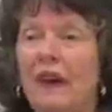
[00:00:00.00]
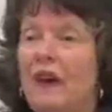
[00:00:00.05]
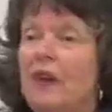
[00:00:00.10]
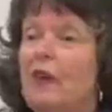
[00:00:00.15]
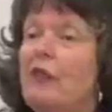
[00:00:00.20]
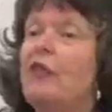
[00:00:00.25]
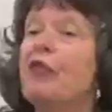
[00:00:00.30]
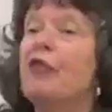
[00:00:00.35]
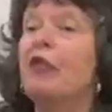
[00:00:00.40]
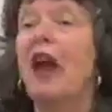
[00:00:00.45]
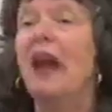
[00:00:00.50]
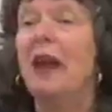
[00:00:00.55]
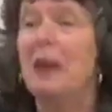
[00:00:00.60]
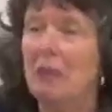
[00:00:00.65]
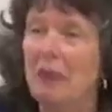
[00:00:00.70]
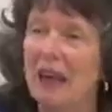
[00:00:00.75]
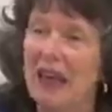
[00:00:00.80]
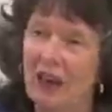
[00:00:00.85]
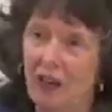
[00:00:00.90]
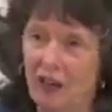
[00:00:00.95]

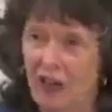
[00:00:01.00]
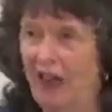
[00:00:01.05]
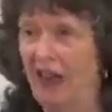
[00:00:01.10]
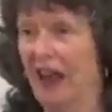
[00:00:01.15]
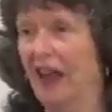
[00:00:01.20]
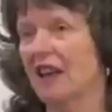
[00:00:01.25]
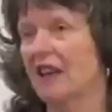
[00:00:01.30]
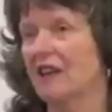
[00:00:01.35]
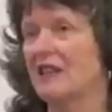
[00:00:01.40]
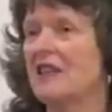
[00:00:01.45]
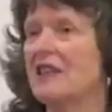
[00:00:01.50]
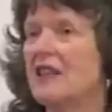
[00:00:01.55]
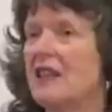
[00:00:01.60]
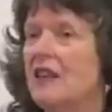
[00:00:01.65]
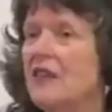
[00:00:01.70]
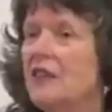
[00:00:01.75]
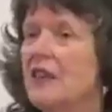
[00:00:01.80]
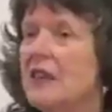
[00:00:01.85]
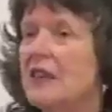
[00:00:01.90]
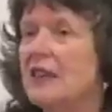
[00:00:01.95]
framing things,
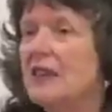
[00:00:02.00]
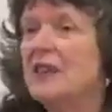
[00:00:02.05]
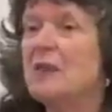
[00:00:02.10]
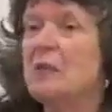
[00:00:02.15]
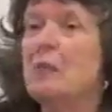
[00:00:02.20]
that this is a